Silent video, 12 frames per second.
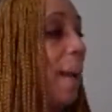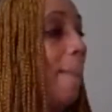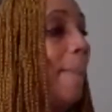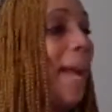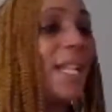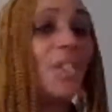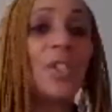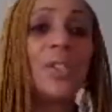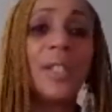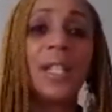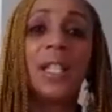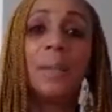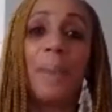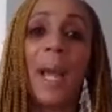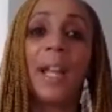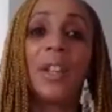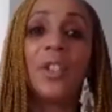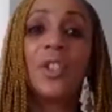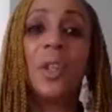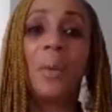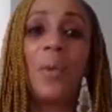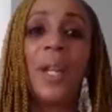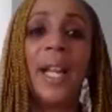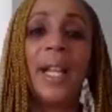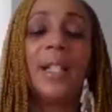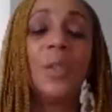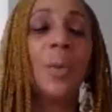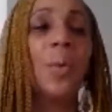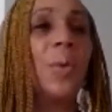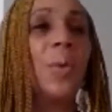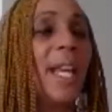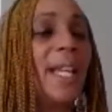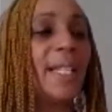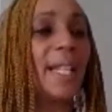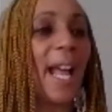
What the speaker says: might just inspire someone else who is